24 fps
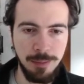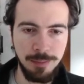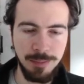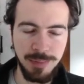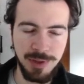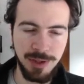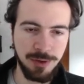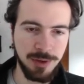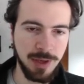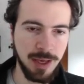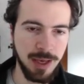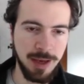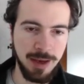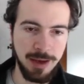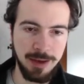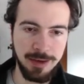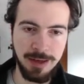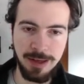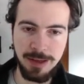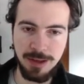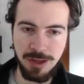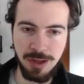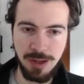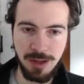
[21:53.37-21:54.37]
you can
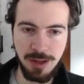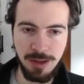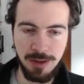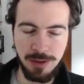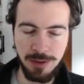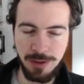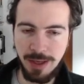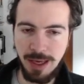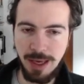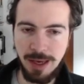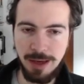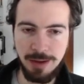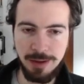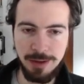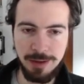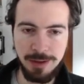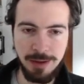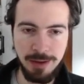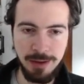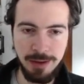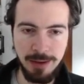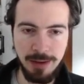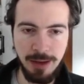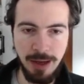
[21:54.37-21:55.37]

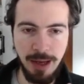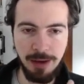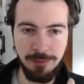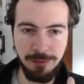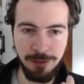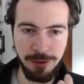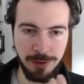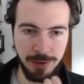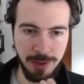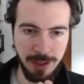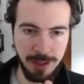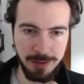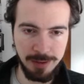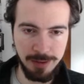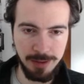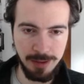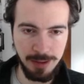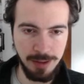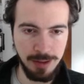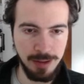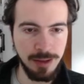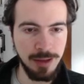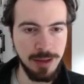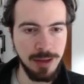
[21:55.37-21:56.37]
have a look at
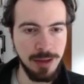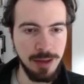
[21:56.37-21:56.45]
the